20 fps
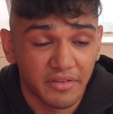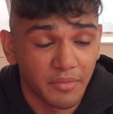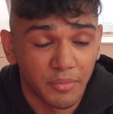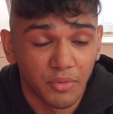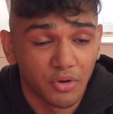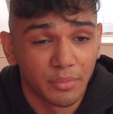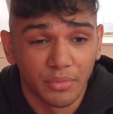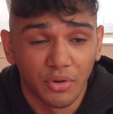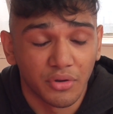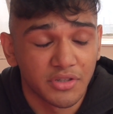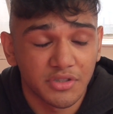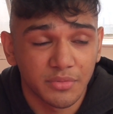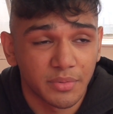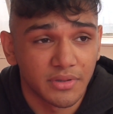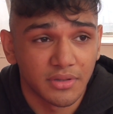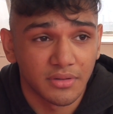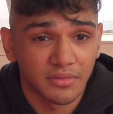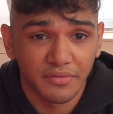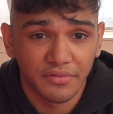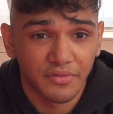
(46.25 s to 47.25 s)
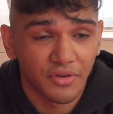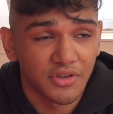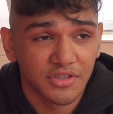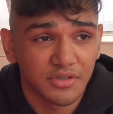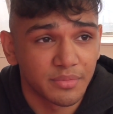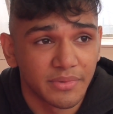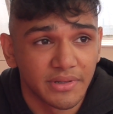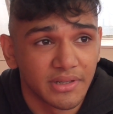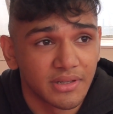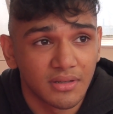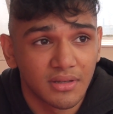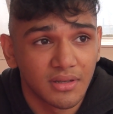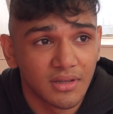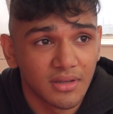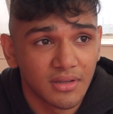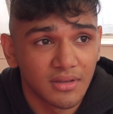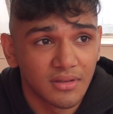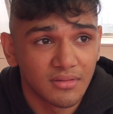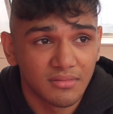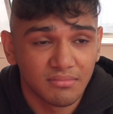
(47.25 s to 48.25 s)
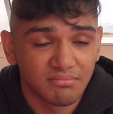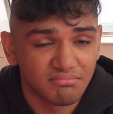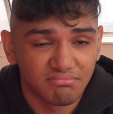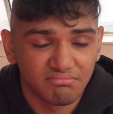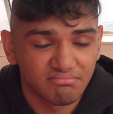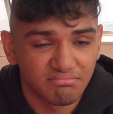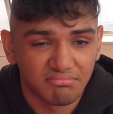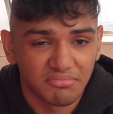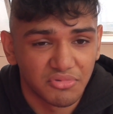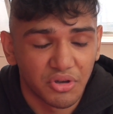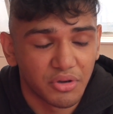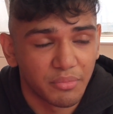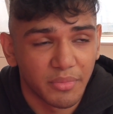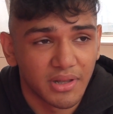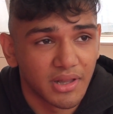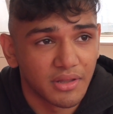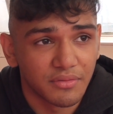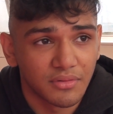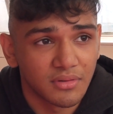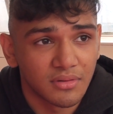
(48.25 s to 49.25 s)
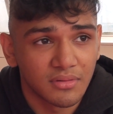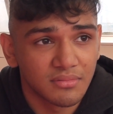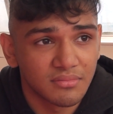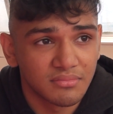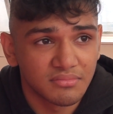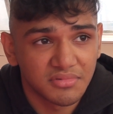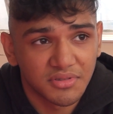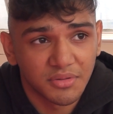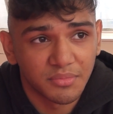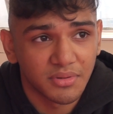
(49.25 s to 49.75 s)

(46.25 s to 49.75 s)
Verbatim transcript: If I'm going to be honest with you, first minute, yeah. not on my level. Yeah.